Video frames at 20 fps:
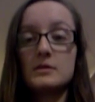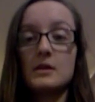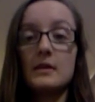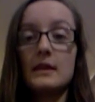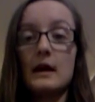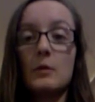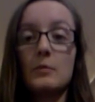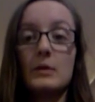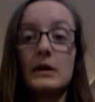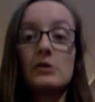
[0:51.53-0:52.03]
So
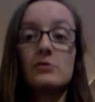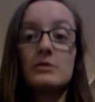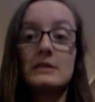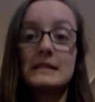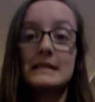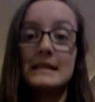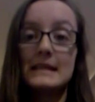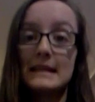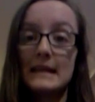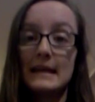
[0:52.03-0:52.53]
that'll be
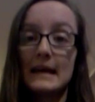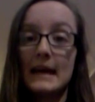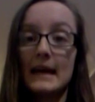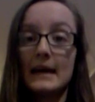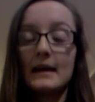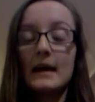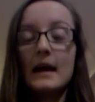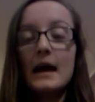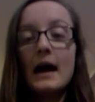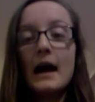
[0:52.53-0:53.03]

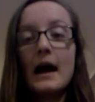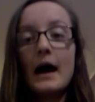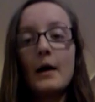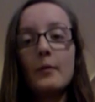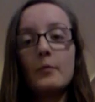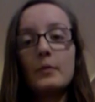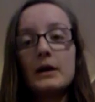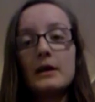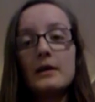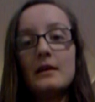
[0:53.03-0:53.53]
critiquing,
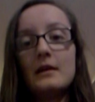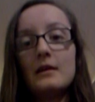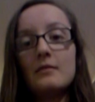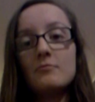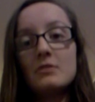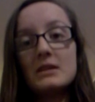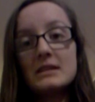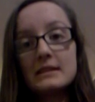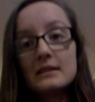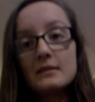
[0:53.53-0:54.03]
and we're
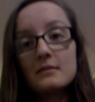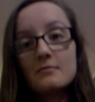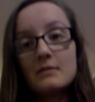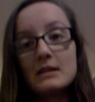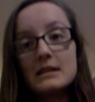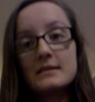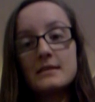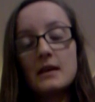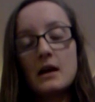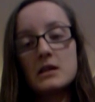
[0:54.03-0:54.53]
reading the
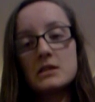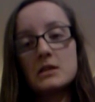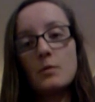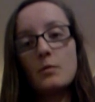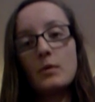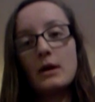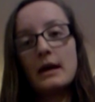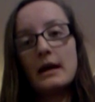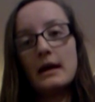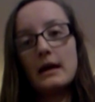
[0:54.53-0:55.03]
research
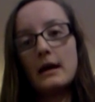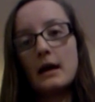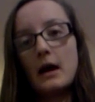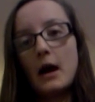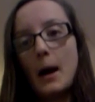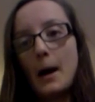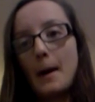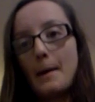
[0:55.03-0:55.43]
and we're